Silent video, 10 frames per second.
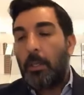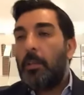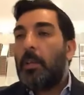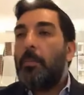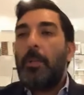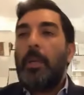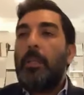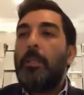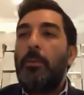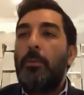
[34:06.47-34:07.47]
you can
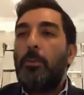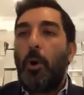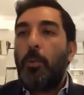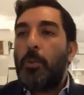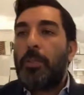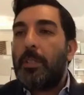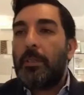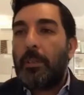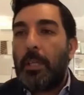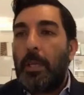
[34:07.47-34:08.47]
begin to almost
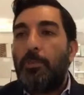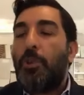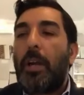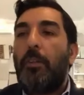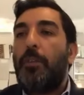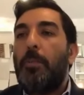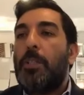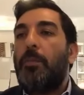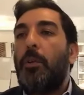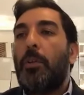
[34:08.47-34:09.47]
keep track of your
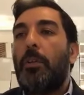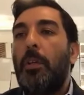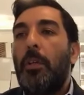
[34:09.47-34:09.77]
mitzvot.